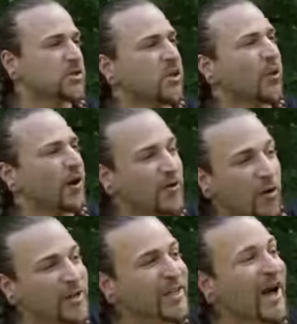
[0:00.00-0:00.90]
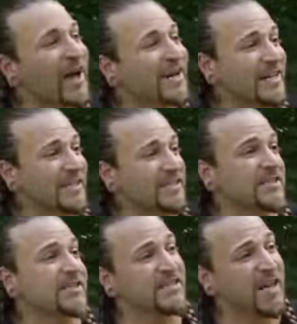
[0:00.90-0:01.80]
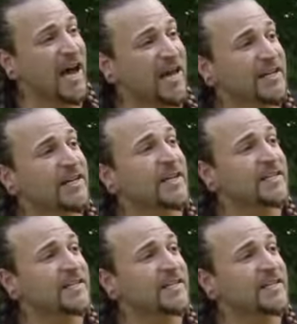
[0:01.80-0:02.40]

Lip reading: So our growing guide is designed